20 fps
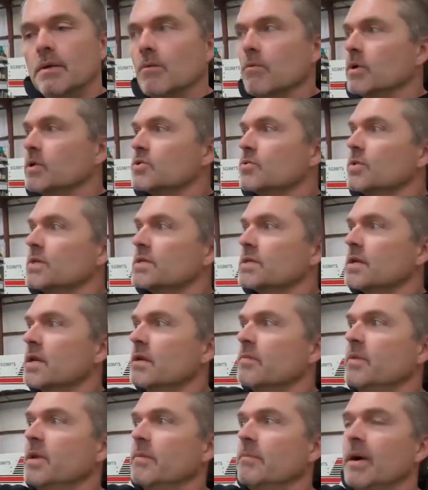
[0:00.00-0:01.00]
which was going
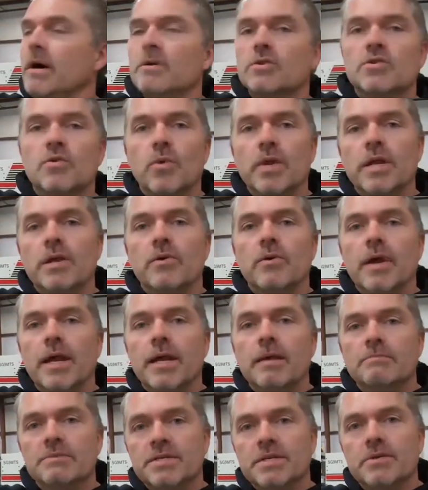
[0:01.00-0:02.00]
to be about 20
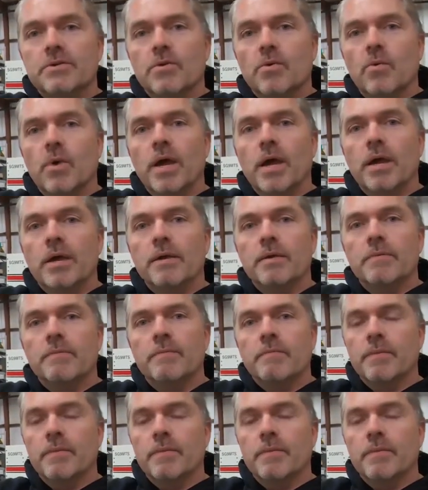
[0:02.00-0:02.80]
grams either way.